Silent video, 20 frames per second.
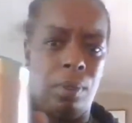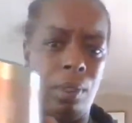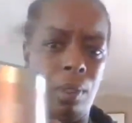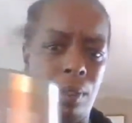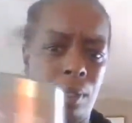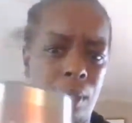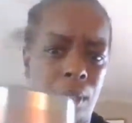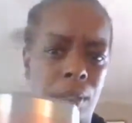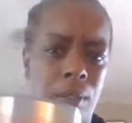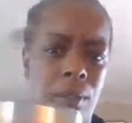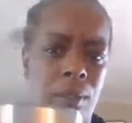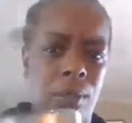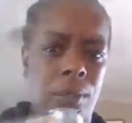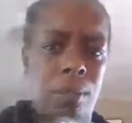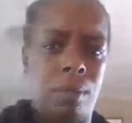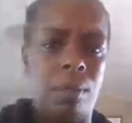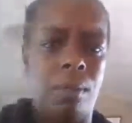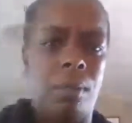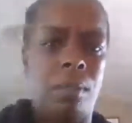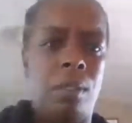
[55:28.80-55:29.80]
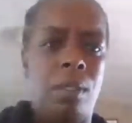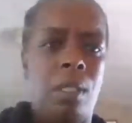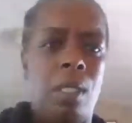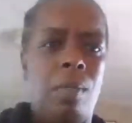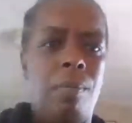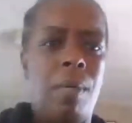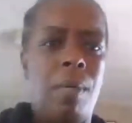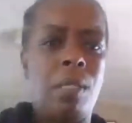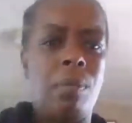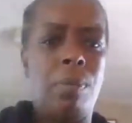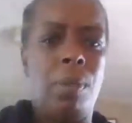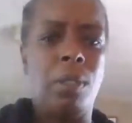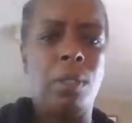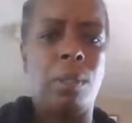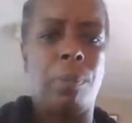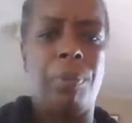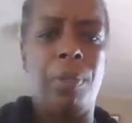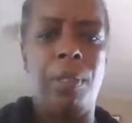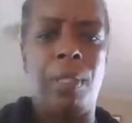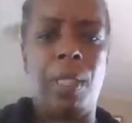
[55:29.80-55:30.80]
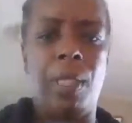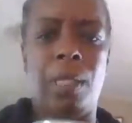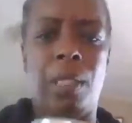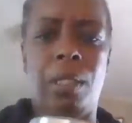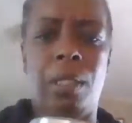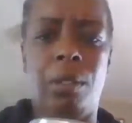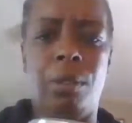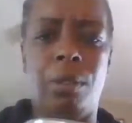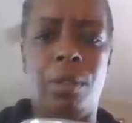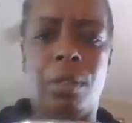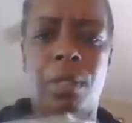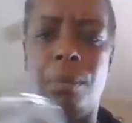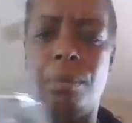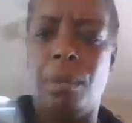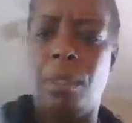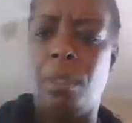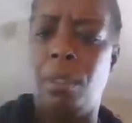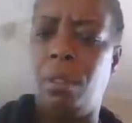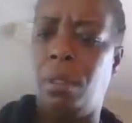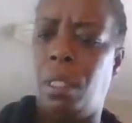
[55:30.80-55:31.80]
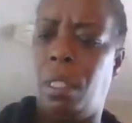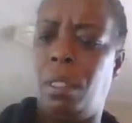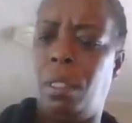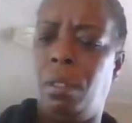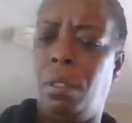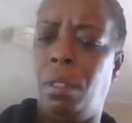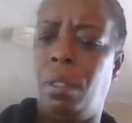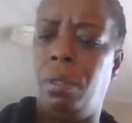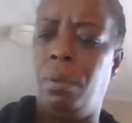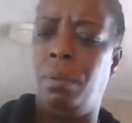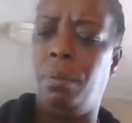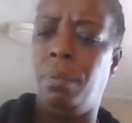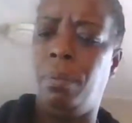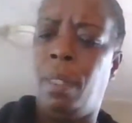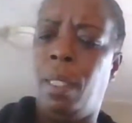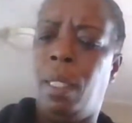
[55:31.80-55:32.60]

What is that? Am I supposed to put that in there or something? I don't know.